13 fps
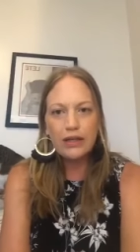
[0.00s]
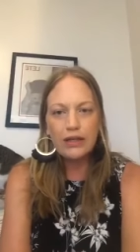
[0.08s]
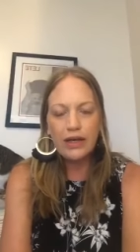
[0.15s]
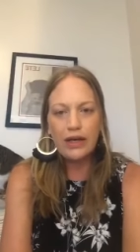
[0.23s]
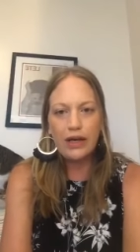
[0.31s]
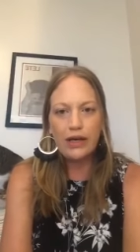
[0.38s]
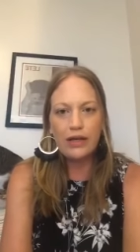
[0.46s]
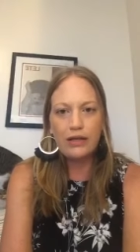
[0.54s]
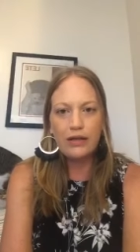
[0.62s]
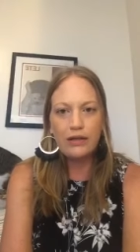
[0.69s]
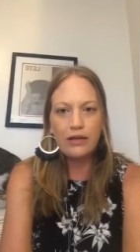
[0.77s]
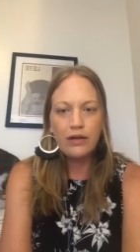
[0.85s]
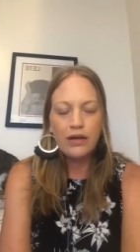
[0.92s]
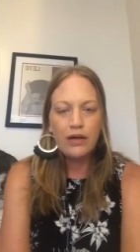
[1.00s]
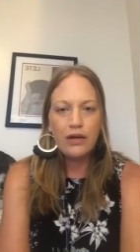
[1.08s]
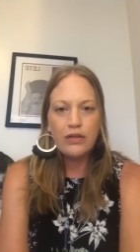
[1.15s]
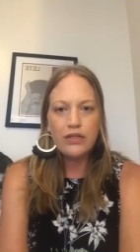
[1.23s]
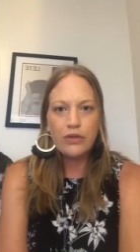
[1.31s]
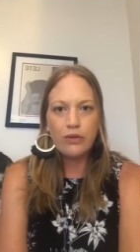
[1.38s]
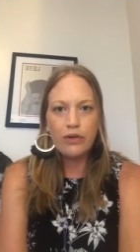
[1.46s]
can
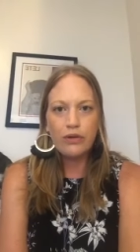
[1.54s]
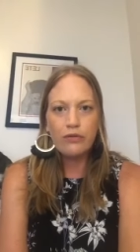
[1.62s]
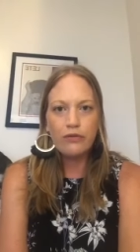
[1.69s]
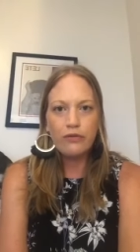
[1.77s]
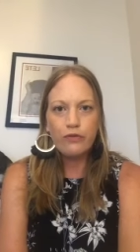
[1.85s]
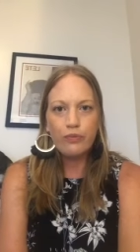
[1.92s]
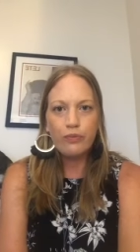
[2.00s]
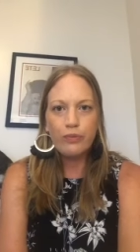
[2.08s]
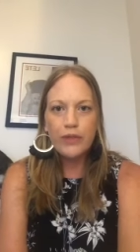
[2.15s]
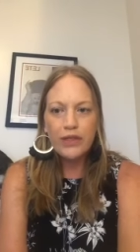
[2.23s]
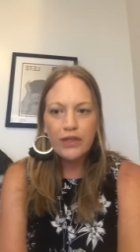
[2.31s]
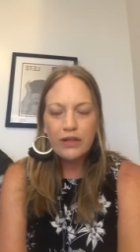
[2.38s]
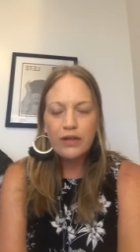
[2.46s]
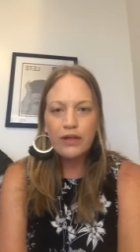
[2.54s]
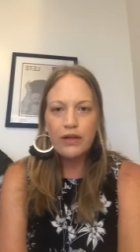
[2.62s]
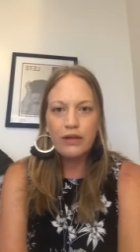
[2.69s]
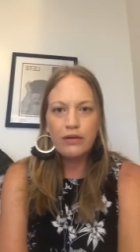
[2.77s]
sort of be.